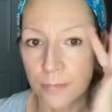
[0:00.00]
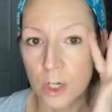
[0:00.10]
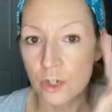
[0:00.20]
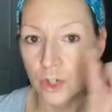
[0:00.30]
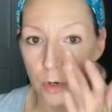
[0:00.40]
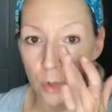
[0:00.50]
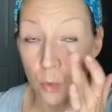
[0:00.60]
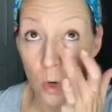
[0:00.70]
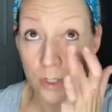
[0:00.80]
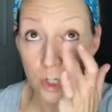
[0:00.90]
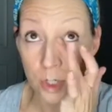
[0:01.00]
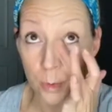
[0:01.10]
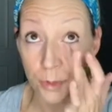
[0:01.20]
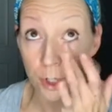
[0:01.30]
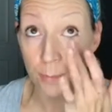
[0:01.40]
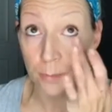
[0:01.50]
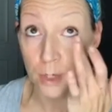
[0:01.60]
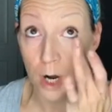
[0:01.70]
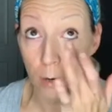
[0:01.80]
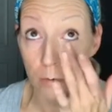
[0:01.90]
show you what to do with your,
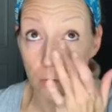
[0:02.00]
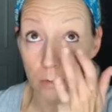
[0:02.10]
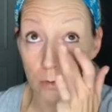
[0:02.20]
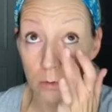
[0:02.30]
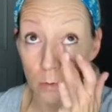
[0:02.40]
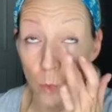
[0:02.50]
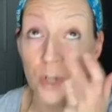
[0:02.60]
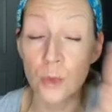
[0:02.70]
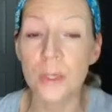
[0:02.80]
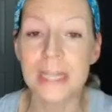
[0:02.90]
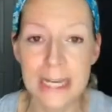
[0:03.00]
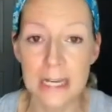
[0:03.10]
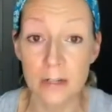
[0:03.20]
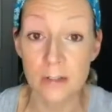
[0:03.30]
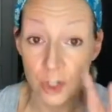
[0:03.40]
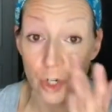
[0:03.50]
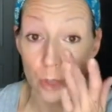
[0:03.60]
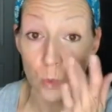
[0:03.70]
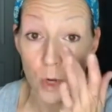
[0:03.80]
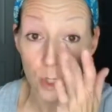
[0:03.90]
what you would need, to show you
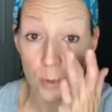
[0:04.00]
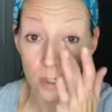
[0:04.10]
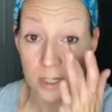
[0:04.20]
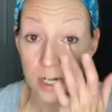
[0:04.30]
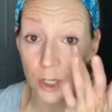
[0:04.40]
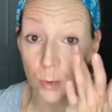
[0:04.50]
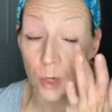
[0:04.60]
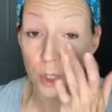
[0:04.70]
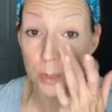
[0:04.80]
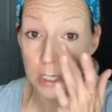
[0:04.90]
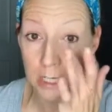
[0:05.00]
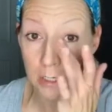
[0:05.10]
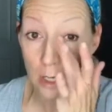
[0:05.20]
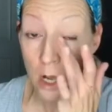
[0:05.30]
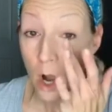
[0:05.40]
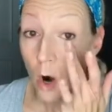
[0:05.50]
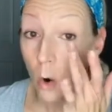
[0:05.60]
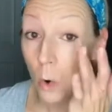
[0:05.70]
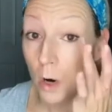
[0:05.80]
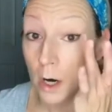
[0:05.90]
to tell you what you would need.
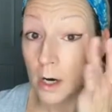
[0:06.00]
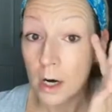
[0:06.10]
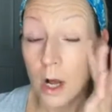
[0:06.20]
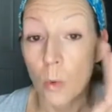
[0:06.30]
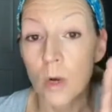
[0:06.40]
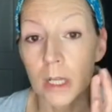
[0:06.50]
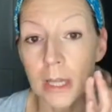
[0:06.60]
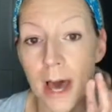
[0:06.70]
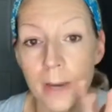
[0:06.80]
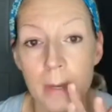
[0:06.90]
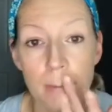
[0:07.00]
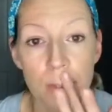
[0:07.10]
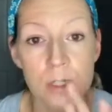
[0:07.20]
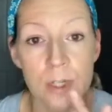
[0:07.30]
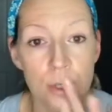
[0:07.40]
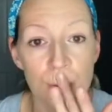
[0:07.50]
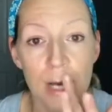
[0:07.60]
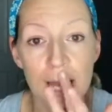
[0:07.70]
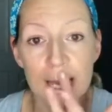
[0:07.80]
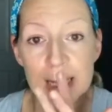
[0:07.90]
Or what a lot of people do
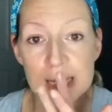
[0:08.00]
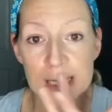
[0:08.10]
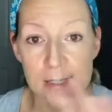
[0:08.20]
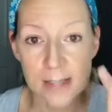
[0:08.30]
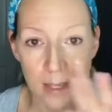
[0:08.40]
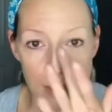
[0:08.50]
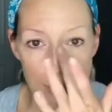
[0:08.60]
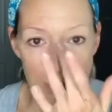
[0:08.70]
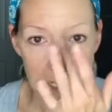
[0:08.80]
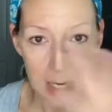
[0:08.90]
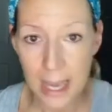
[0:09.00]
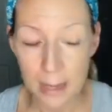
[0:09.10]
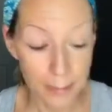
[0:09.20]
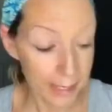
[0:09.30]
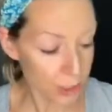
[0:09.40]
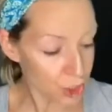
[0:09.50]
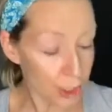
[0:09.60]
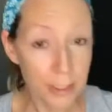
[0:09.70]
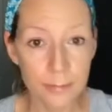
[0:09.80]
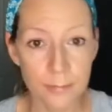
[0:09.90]
is they send me a
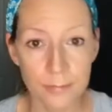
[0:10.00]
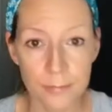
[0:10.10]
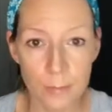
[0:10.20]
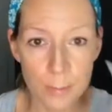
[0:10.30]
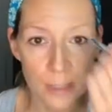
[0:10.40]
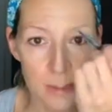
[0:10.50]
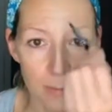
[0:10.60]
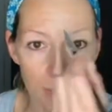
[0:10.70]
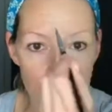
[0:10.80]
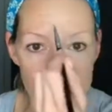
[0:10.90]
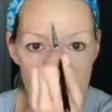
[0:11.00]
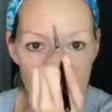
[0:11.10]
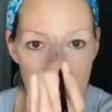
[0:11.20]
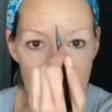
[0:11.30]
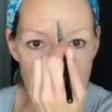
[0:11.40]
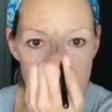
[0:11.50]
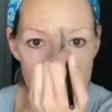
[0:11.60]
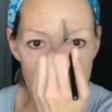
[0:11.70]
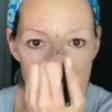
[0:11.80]
picture. I'm gonna put some light in here too.